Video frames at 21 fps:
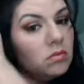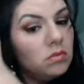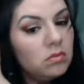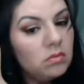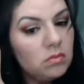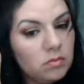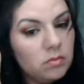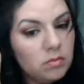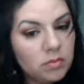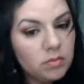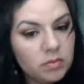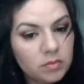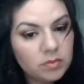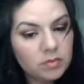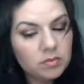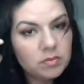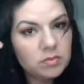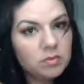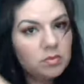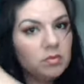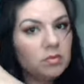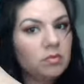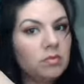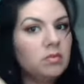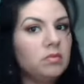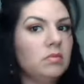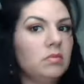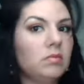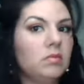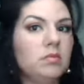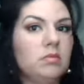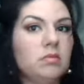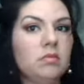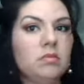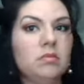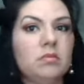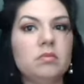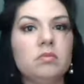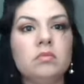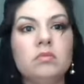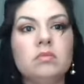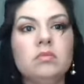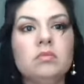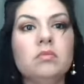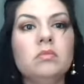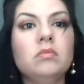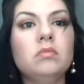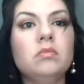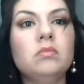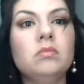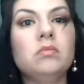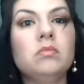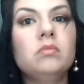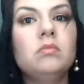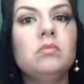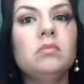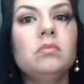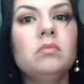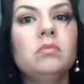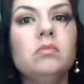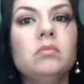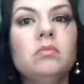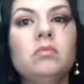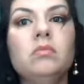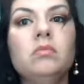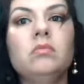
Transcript: No one is speaking in this clip.